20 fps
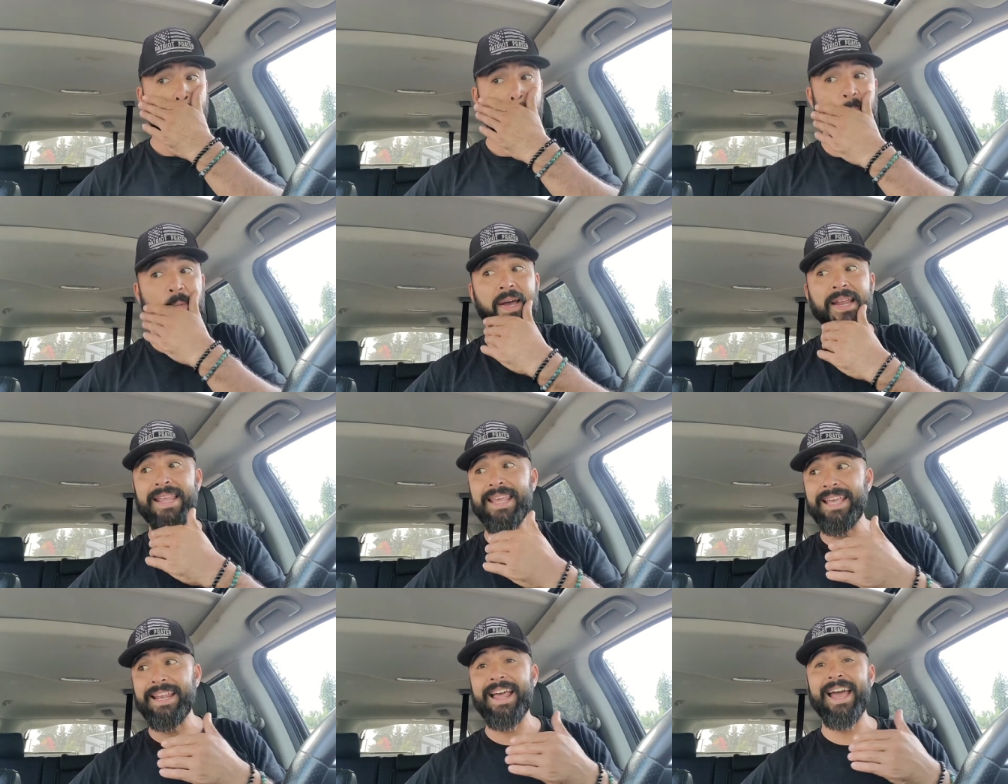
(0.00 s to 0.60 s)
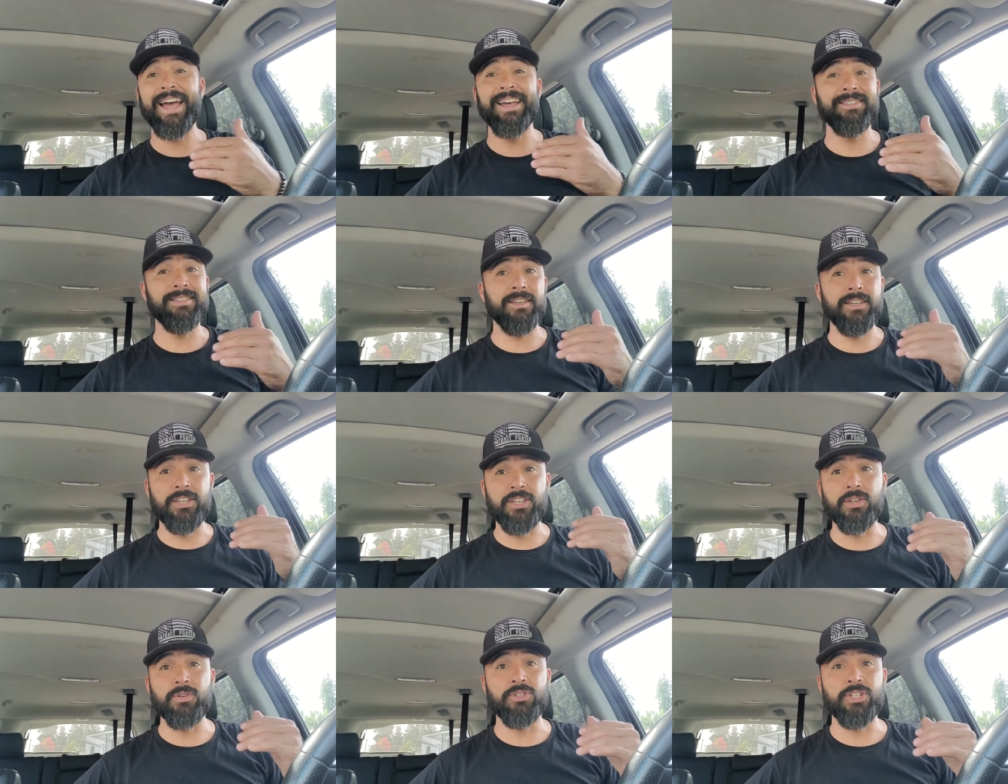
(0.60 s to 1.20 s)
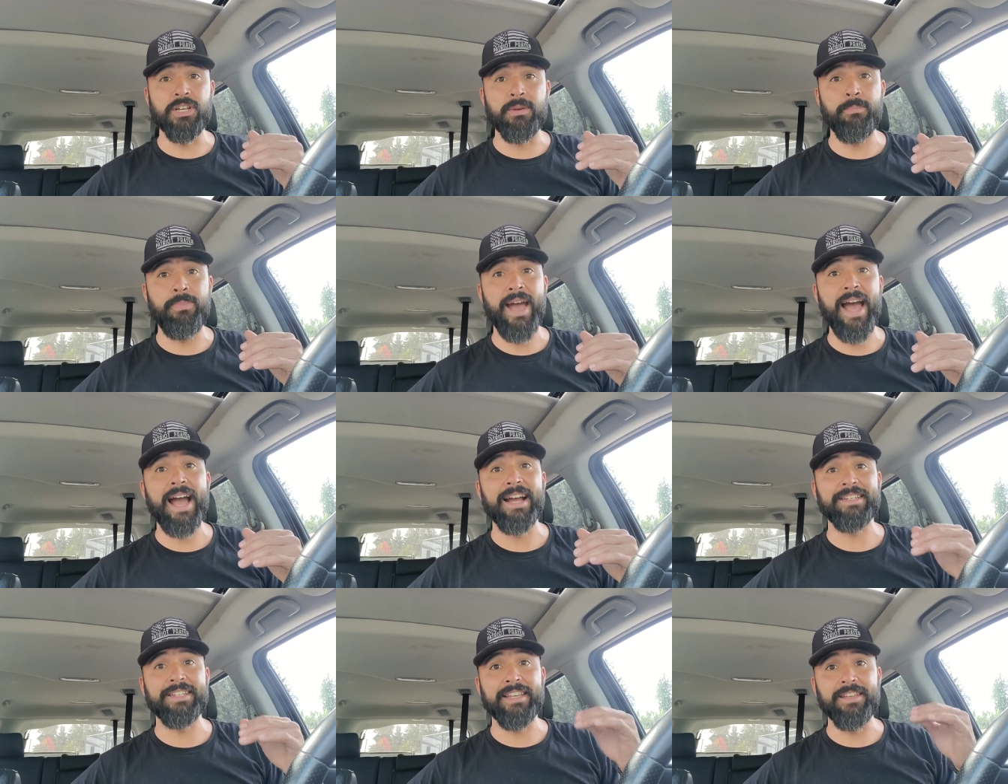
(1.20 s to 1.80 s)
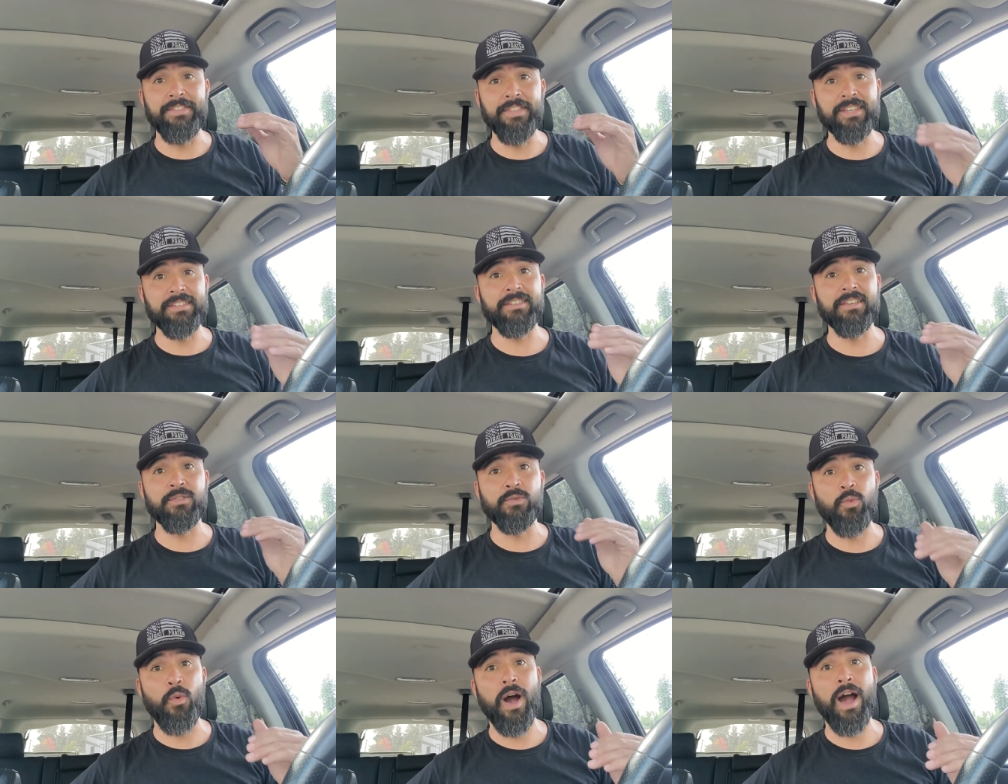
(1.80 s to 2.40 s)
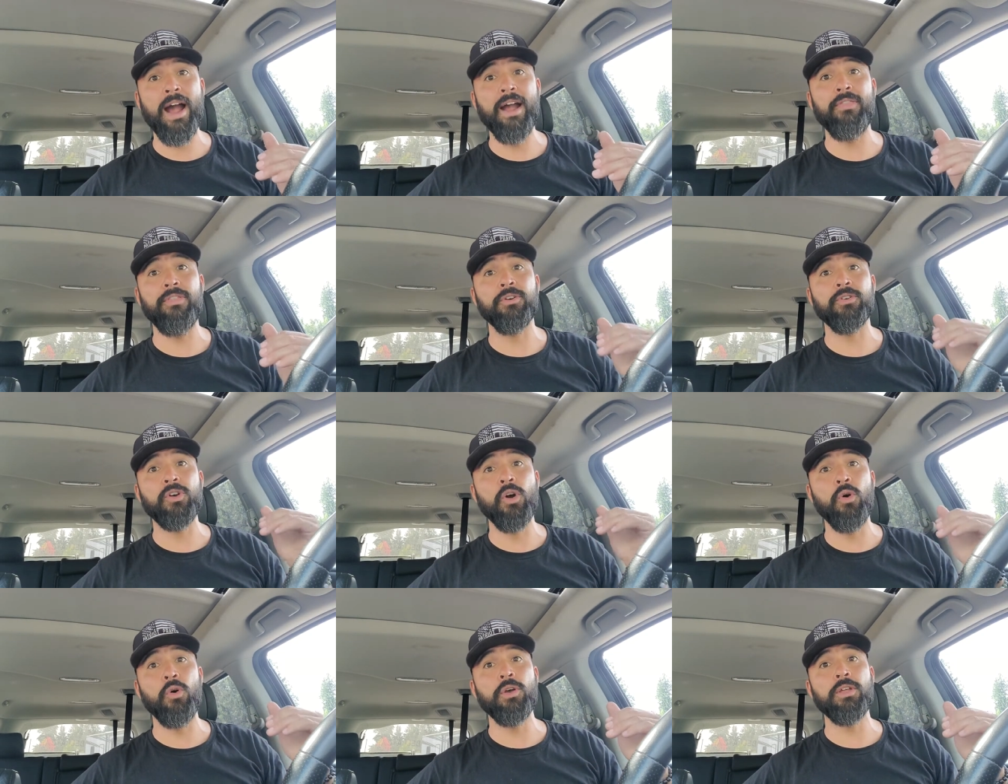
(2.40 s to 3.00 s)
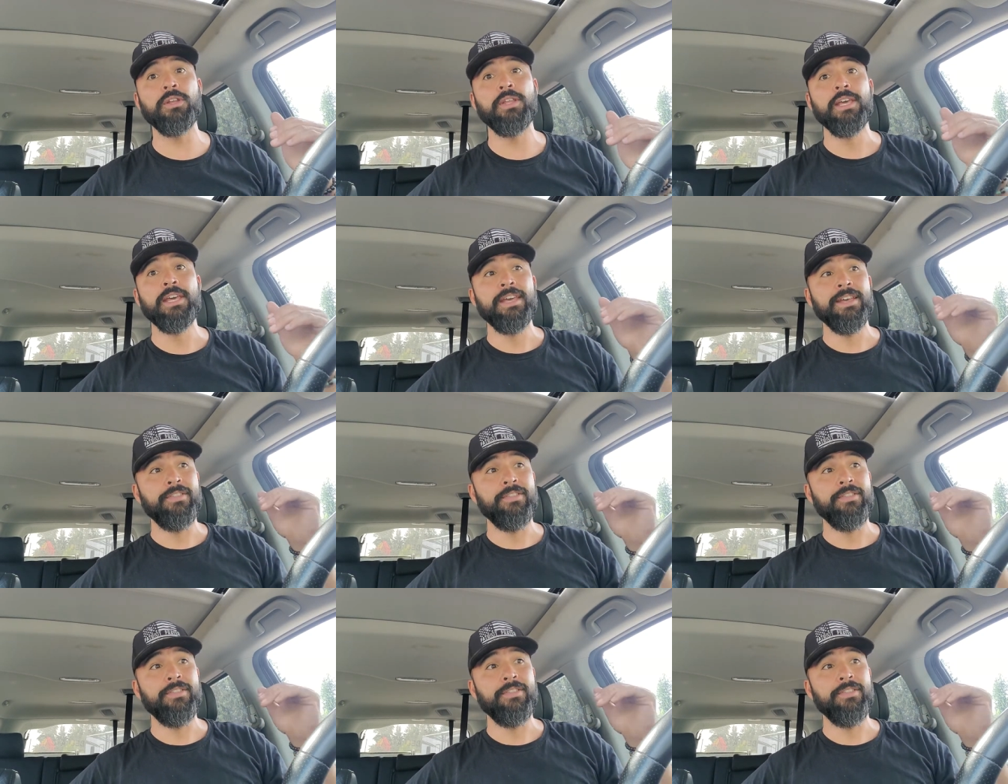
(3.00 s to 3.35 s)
but it has a huge impact, and this is why they're going